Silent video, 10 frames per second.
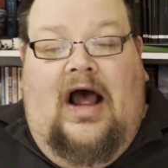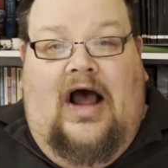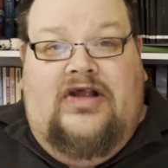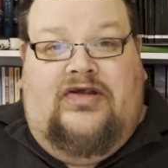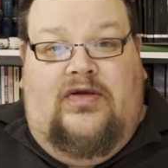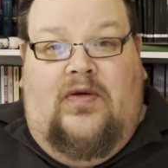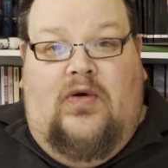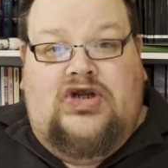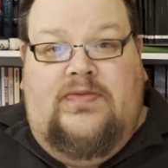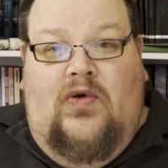So you can
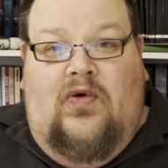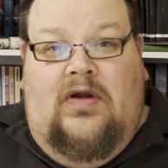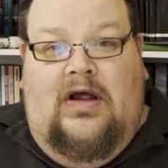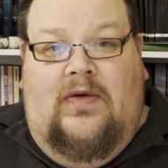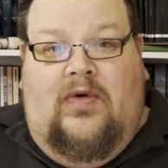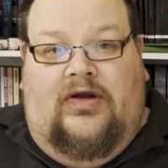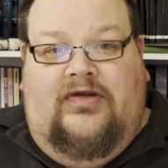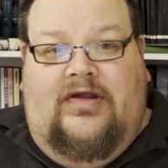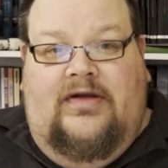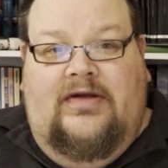watch them all at
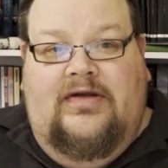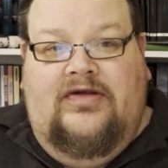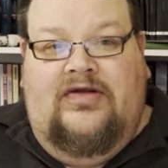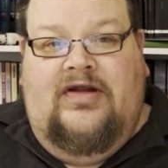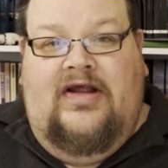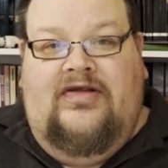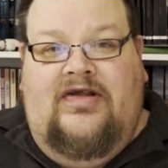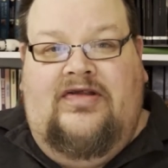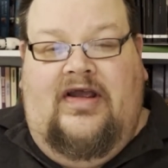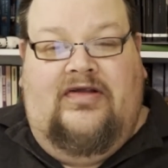once. So today's day
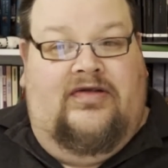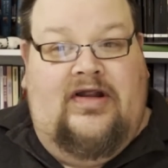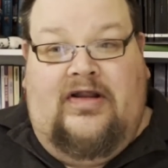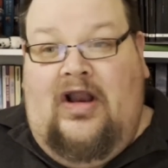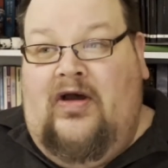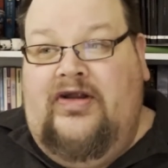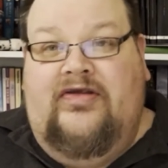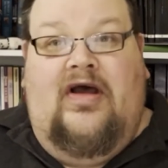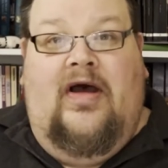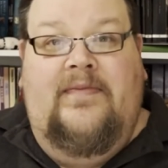six. I said the light,
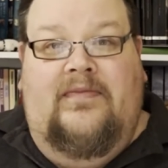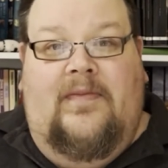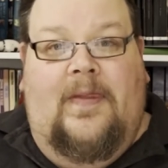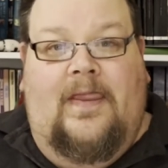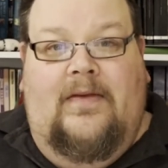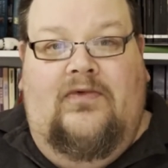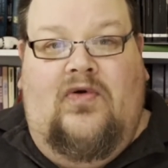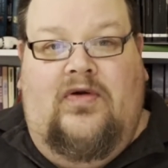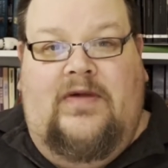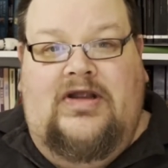I'm
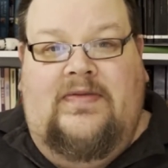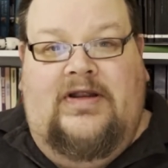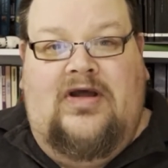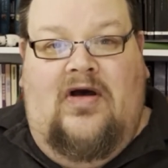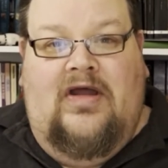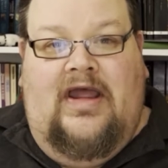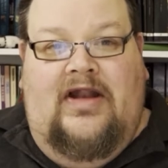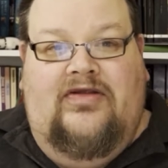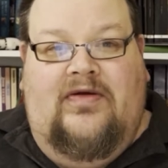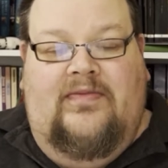recording when it's a bit dark again,
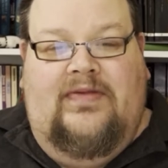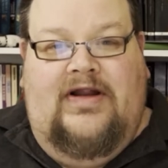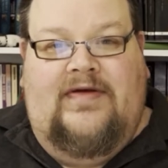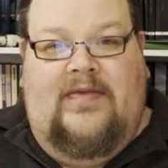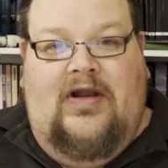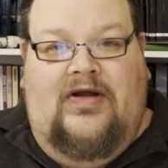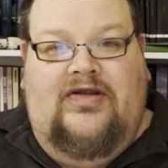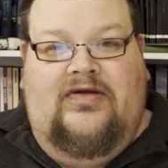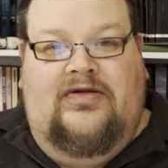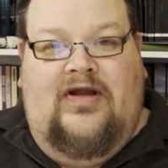so I'm playing around with light,
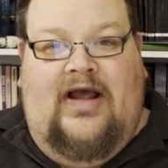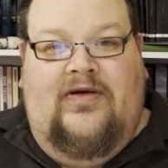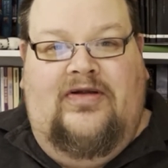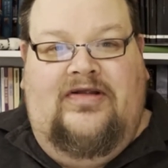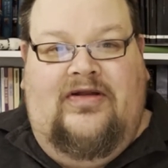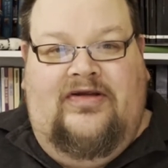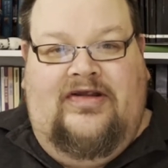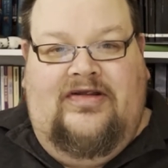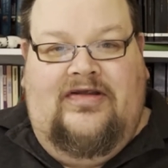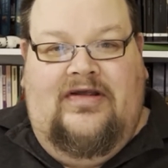so I don't know how good this light
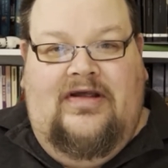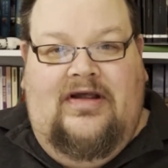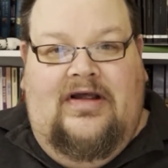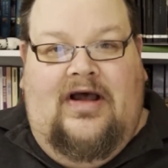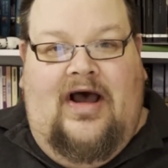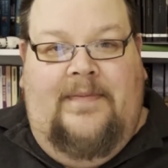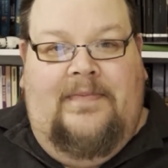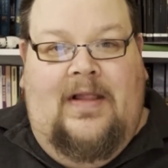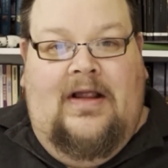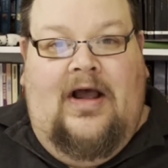is.
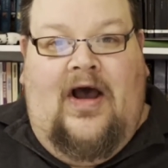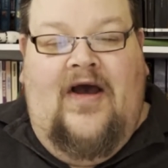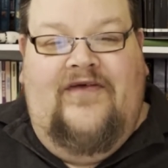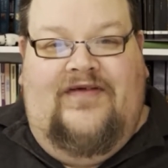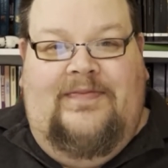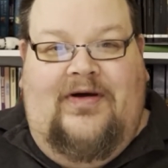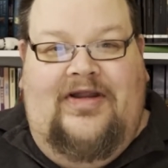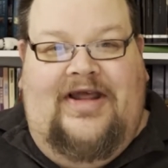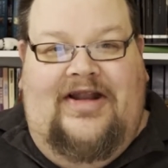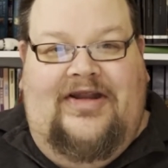Hopefully by
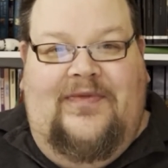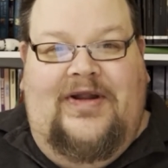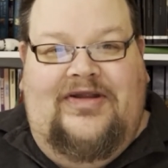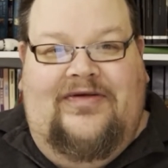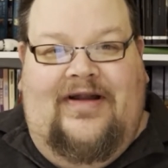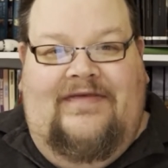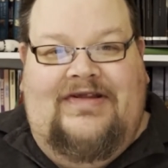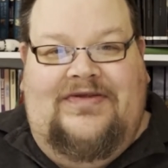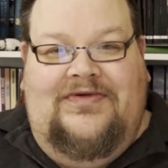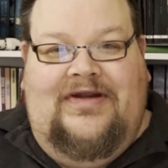the end of the winter I'll have it
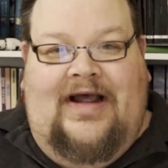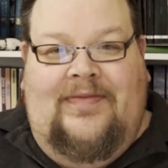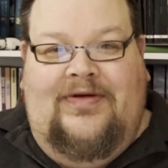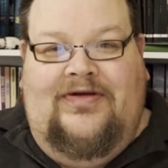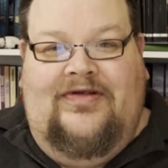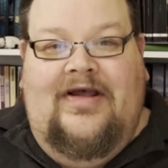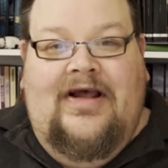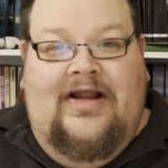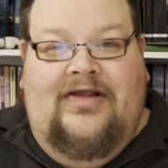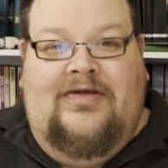sorted out, because
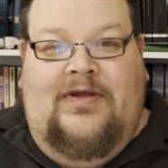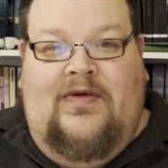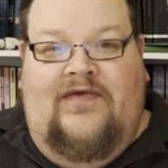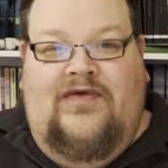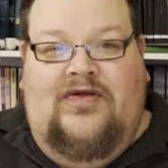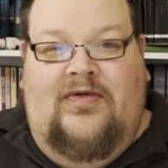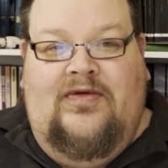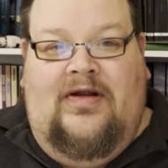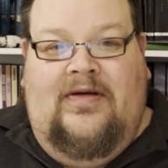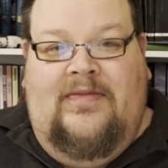there's going to be quite a few times when
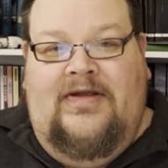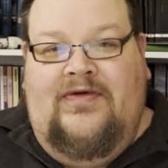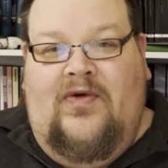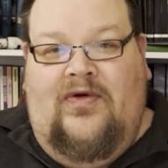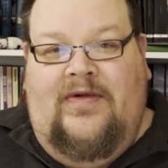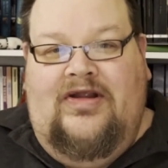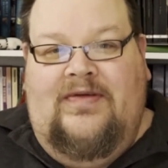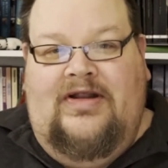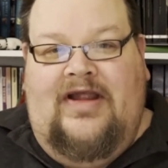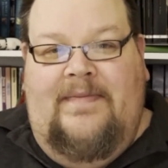I'm going to be recording when it's a
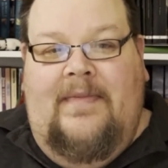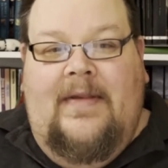bit dim.